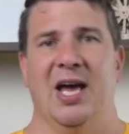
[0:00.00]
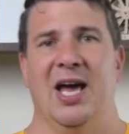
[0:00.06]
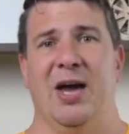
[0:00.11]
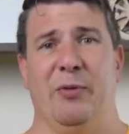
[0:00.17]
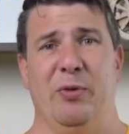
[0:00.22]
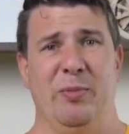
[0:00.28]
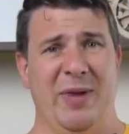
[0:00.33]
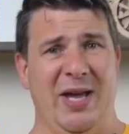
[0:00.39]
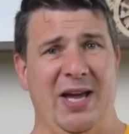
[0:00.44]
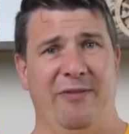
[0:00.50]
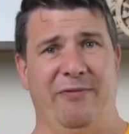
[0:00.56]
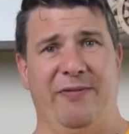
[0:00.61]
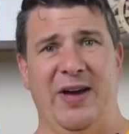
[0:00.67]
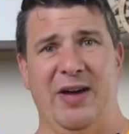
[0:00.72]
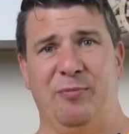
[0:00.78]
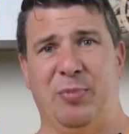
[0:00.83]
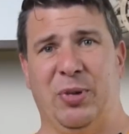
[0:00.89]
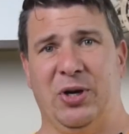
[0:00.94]
And we may have
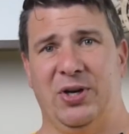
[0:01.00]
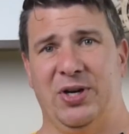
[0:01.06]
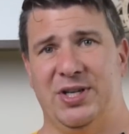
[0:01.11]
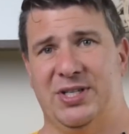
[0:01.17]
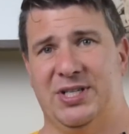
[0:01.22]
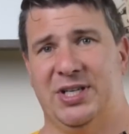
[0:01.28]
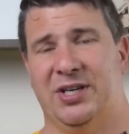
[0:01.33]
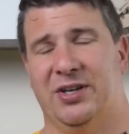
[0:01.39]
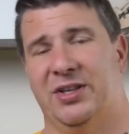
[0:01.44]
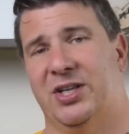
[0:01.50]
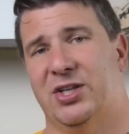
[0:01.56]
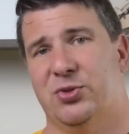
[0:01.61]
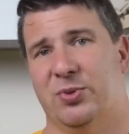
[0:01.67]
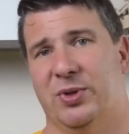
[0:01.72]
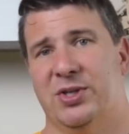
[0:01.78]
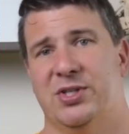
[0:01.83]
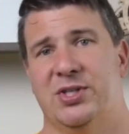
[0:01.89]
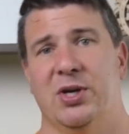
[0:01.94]
five parties in on this.
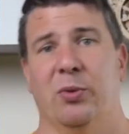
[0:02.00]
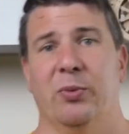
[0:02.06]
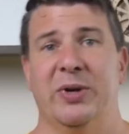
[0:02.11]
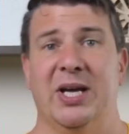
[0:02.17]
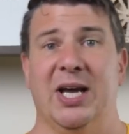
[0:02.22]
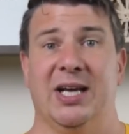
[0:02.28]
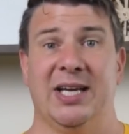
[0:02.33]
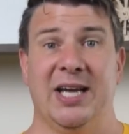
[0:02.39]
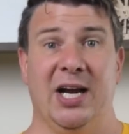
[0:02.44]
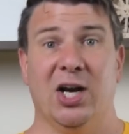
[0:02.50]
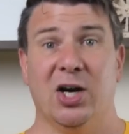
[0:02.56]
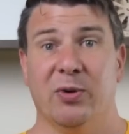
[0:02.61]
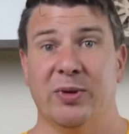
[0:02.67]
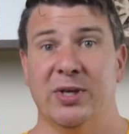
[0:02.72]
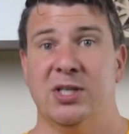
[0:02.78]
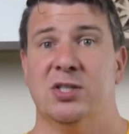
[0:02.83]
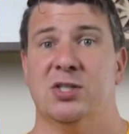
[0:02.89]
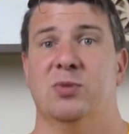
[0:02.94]
So we've got
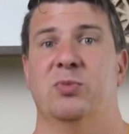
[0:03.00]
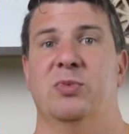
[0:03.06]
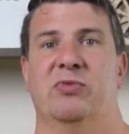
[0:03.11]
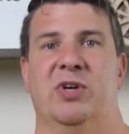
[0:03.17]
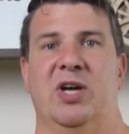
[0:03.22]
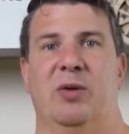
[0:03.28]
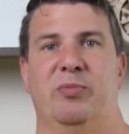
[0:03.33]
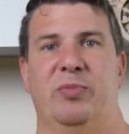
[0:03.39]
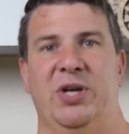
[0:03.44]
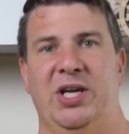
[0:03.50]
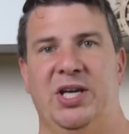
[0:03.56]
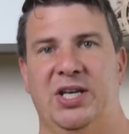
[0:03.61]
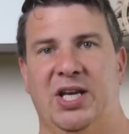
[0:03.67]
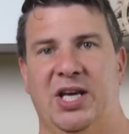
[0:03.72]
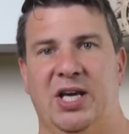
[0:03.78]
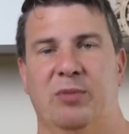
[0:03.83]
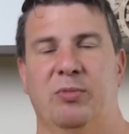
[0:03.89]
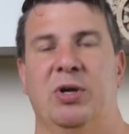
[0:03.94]
Carowinds, we've got
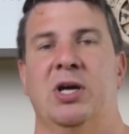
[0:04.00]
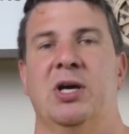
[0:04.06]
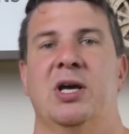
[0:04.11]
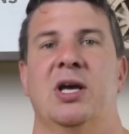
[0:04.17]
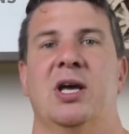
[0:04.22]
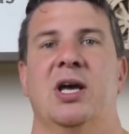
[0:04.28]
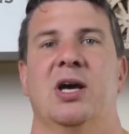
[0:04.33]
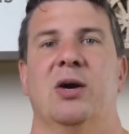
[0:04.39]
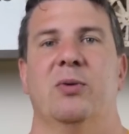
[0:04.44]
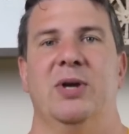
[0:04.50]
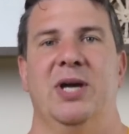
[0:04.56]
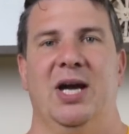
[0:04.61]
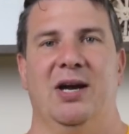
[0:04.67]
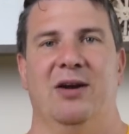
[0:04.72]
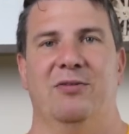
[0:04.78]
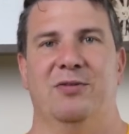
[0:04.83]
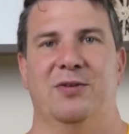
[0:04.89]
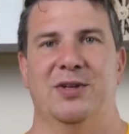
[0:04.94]
B&M, we
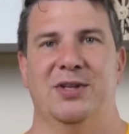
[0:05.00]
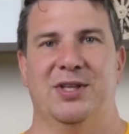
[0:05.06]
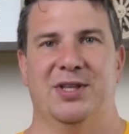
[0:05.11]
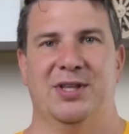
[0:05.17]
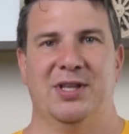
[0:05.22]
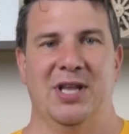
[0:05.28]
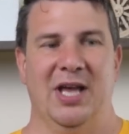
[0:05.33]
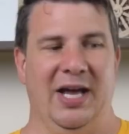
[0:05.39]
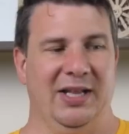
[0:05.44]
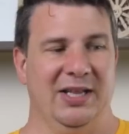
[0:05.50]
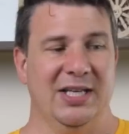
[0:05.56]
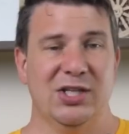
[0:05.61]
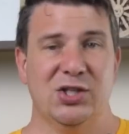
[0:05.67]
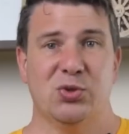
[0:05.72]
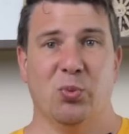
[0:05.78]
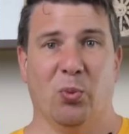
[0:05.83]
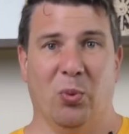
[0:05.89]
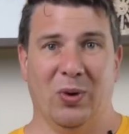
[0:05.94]
have at
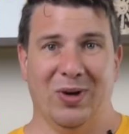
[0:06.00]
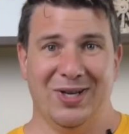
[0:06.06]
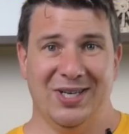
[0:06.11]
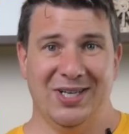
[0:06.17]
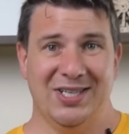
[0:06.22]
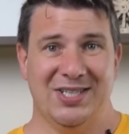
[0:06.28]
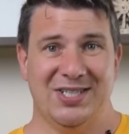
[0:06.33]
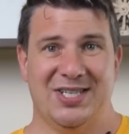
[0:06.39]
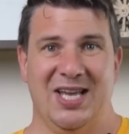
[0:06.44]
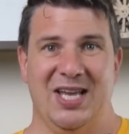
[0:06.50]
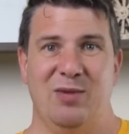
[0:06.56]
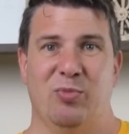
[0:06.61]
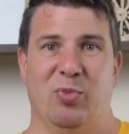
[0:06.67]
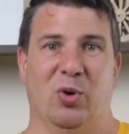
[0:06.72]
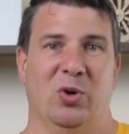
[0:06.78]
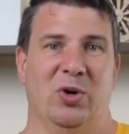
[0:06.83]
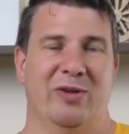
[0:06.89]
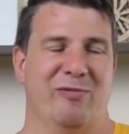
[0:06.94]
least one state
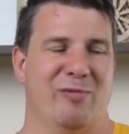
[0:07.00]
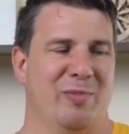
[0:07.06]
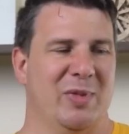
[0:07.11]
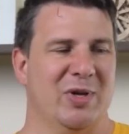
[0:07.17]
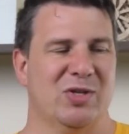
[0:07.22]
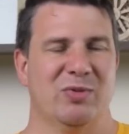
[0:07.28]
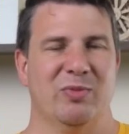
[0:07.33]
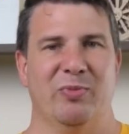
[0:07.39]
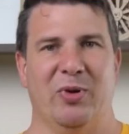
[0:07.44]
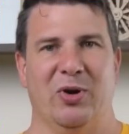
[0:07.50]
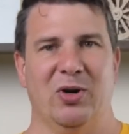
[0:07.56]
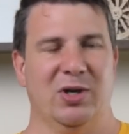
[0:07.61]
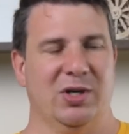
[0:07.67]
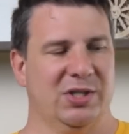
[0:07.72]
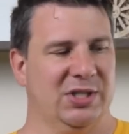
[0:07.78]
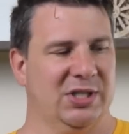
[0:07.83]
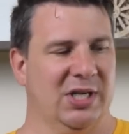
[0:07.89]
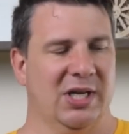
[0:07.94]
board of amusement
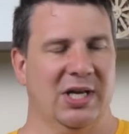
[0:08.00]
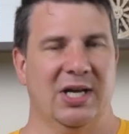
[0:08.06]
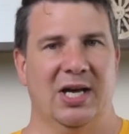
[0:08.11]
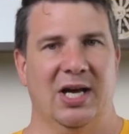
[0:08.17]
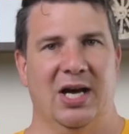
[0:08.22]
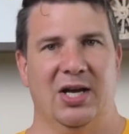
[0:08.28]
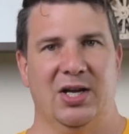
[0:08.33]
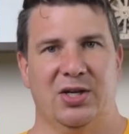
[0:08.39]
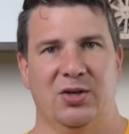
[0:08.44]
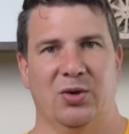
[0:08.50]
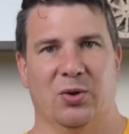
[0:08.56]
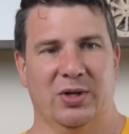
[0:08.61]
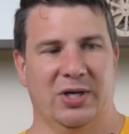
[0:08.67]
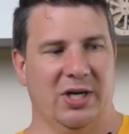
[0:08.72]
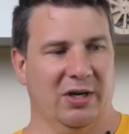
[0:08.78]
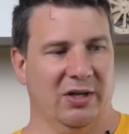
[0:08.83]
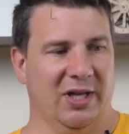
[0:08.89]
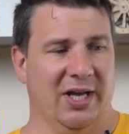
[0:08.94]
parks,
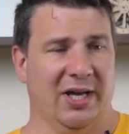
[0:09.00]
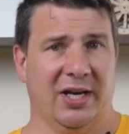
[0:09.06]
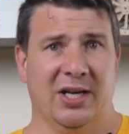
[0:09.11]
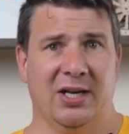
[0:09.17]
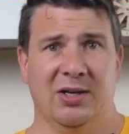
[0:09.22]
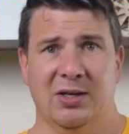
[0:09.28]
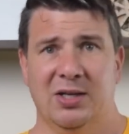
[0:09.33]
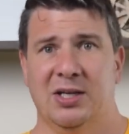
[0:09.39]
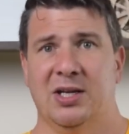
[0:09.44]
North Carolina.